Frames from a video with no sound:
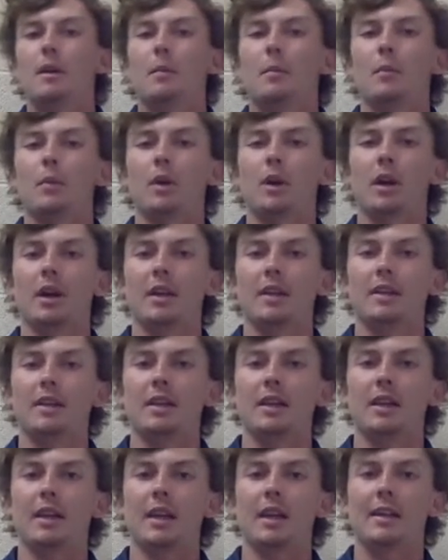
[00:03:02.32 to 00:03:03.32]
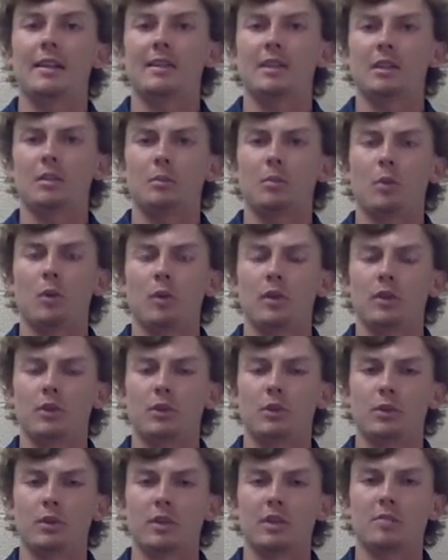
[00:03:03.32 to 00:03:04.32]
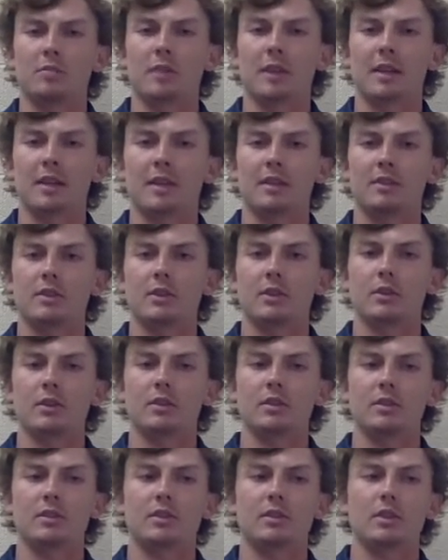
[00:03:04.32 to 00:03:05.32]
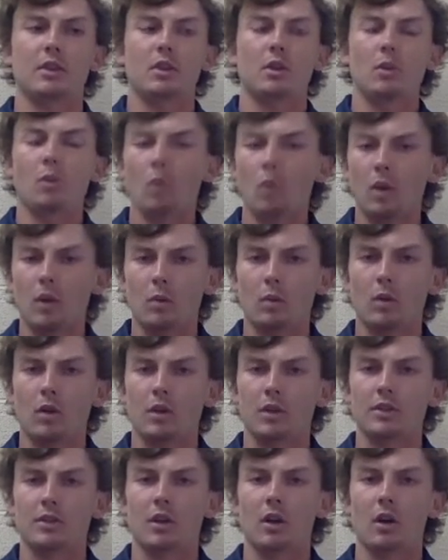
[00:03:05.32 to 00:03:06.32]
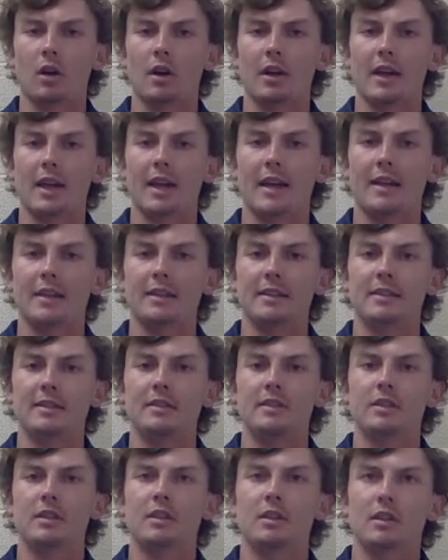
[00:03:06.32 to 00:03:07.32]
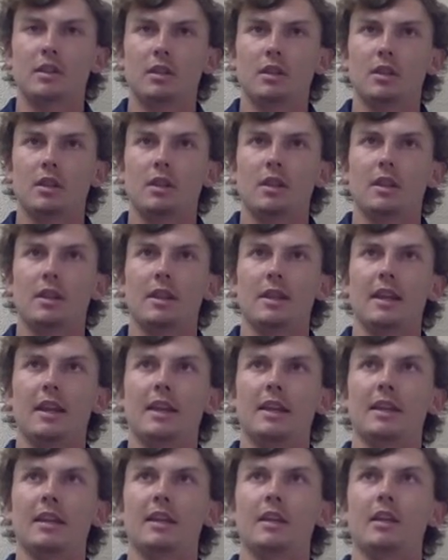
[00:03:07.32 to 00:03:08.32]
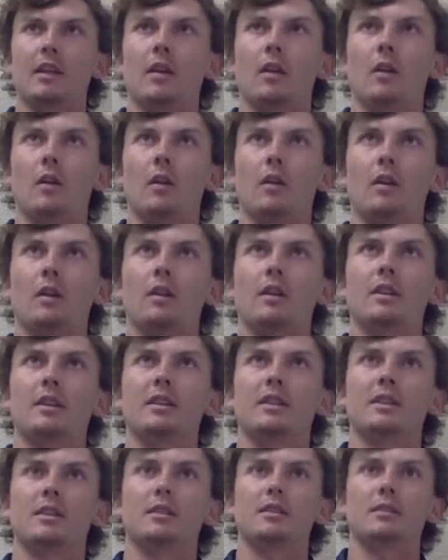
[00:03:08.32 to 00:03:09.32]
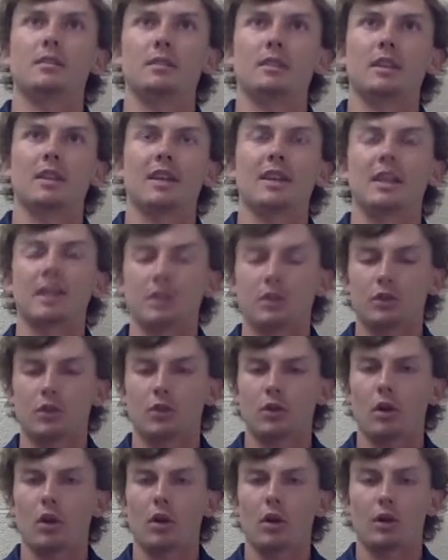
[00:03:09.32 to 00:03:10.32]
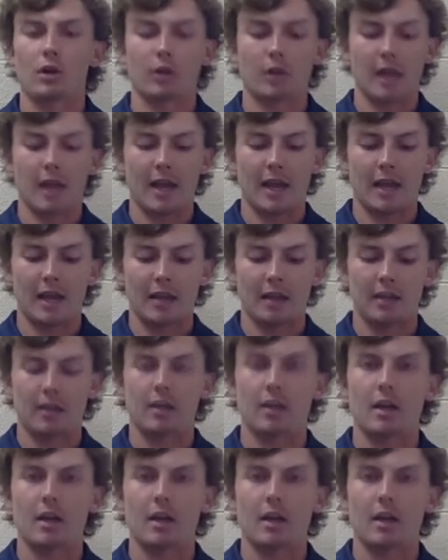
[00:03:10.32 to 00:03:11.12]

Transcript: but it's still important to explain to students what it works on as they are getting stronger and